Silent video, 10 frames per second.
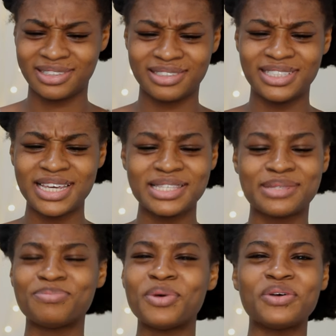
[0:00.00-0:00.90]

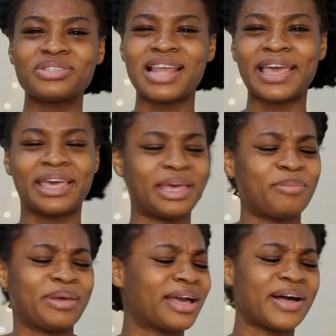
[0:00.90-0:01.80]
just smells like
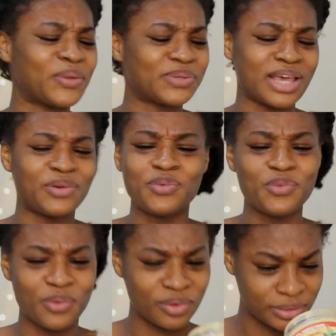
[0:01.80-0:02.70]
chemicals i
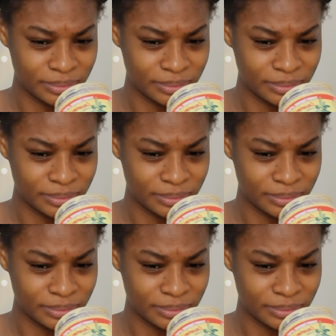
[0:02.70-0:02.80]
don't know